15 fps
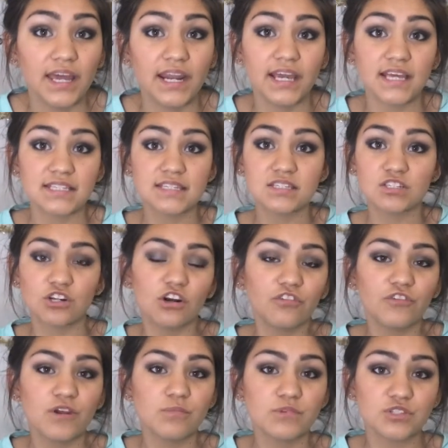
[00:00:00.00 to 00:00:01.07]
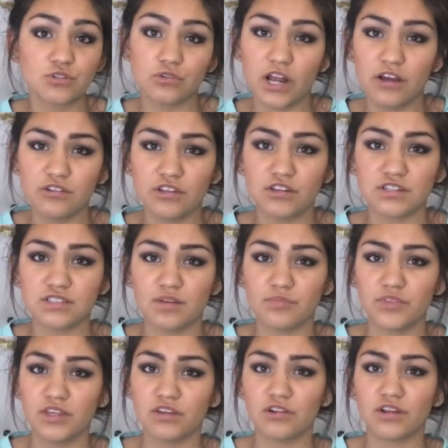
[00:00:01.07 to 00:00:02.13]
and I guess his girlfriend was grounded or
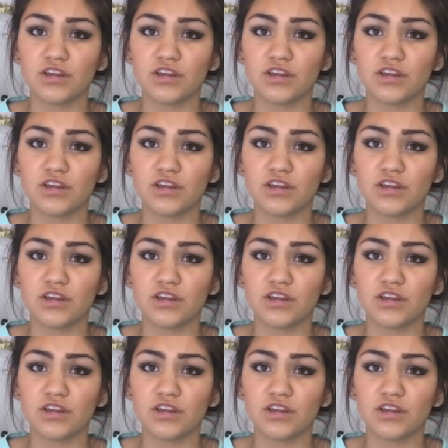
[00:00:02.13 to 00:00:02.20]
something,